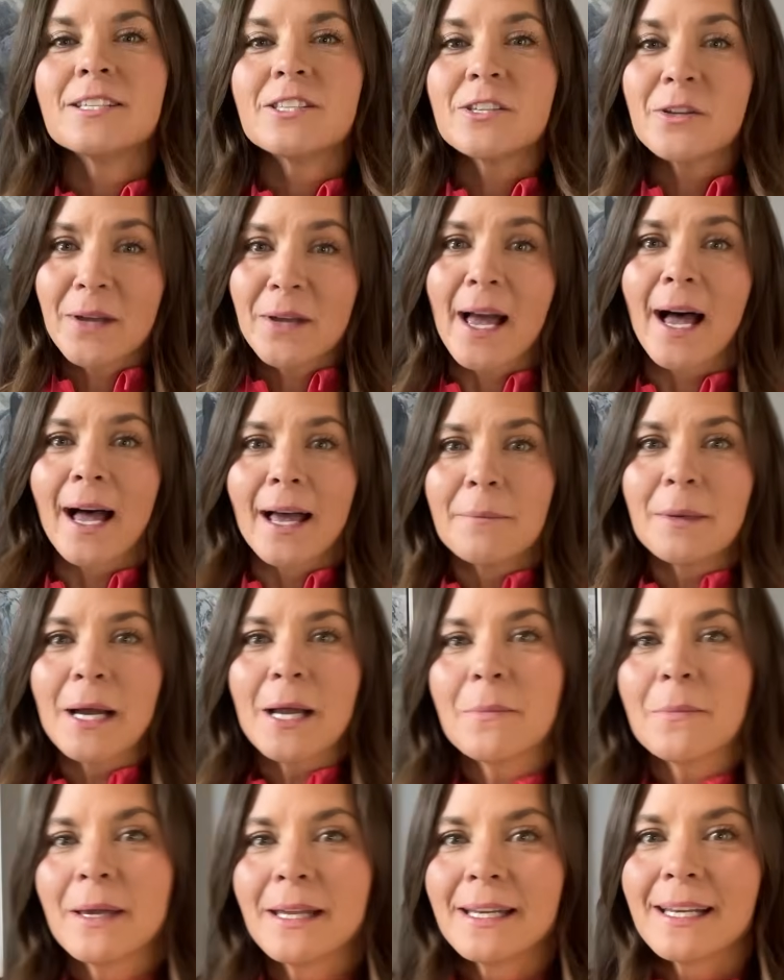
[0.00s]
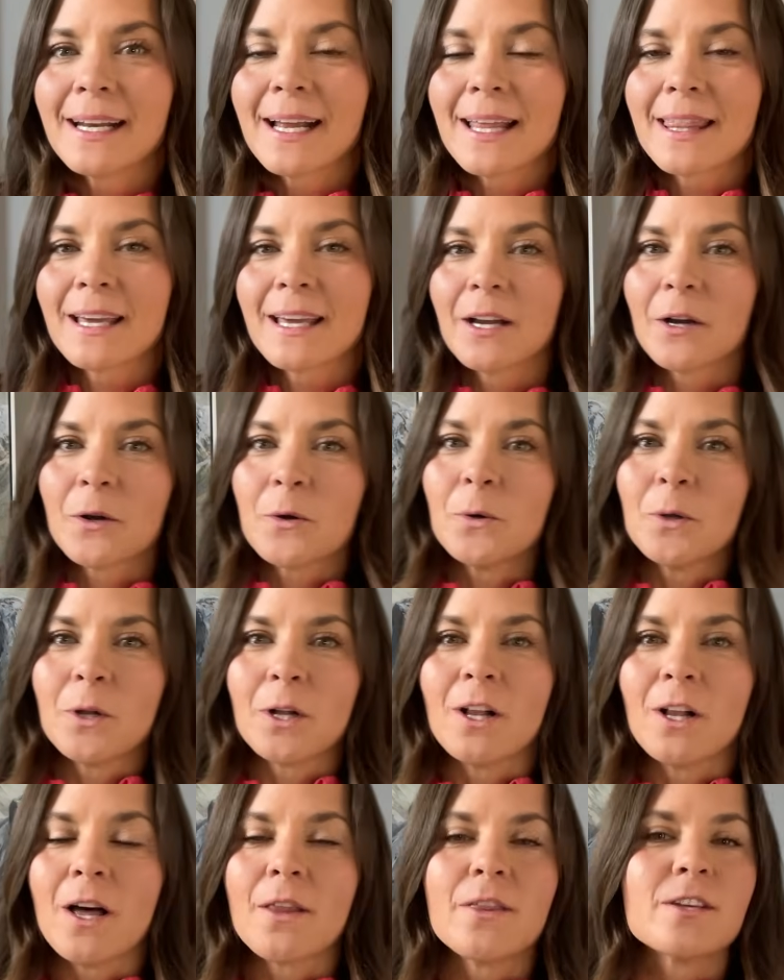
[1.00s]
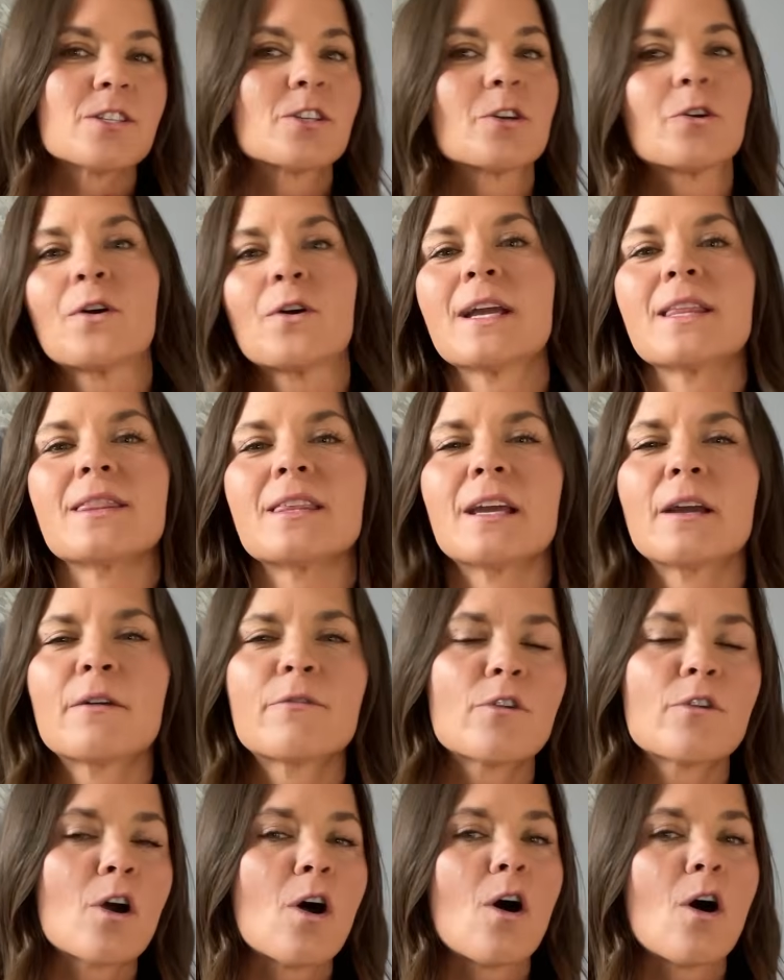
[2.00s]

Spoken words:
So yeah, in my opinion, I think a Kula cloth is a great thing for